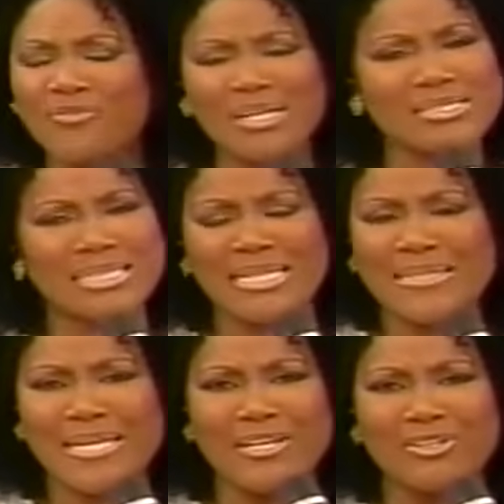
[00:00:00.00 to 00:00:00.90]
of us
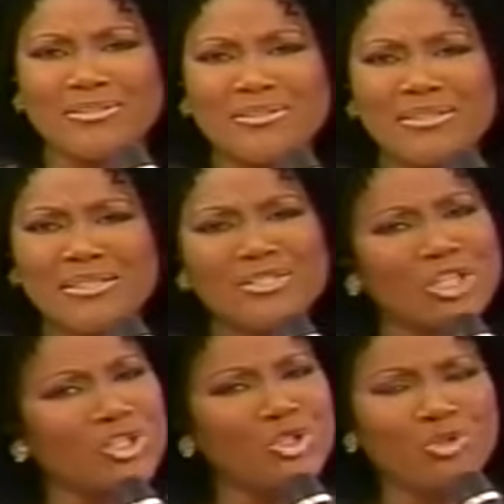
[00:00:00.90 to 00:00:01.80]
sitting here,
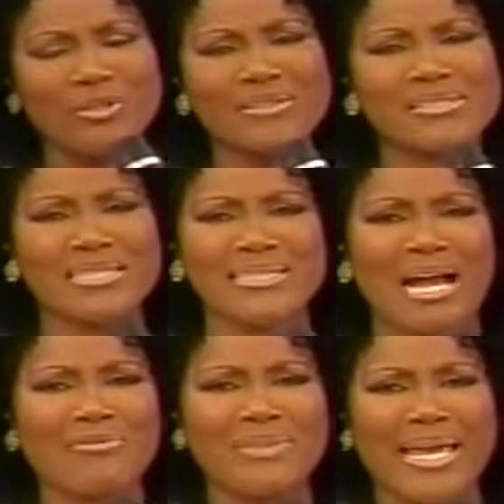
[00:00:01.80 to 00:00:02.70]
to you that are
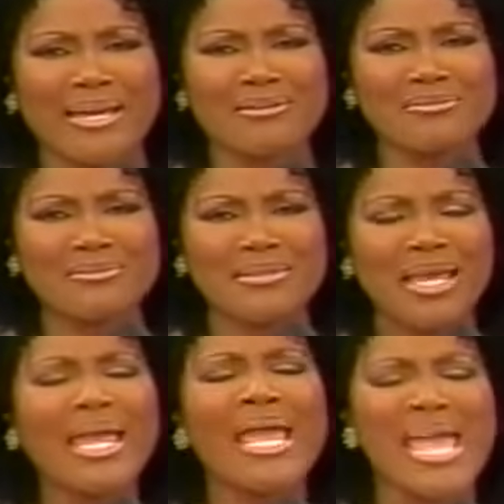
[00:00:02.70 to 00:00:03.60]
sitting out there,
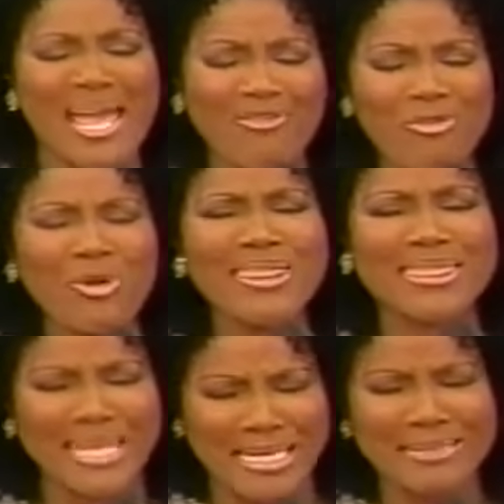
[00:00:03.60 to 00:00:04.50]

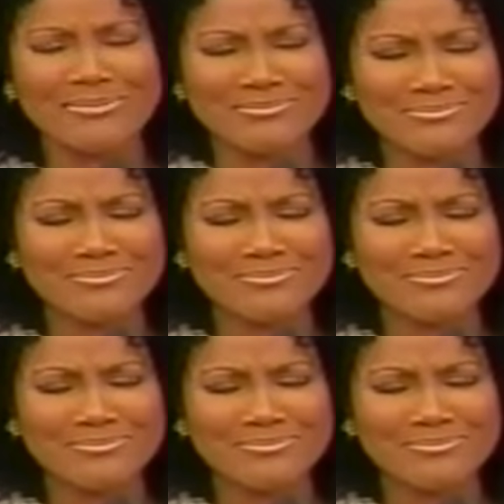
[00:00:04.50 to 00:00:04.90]
everything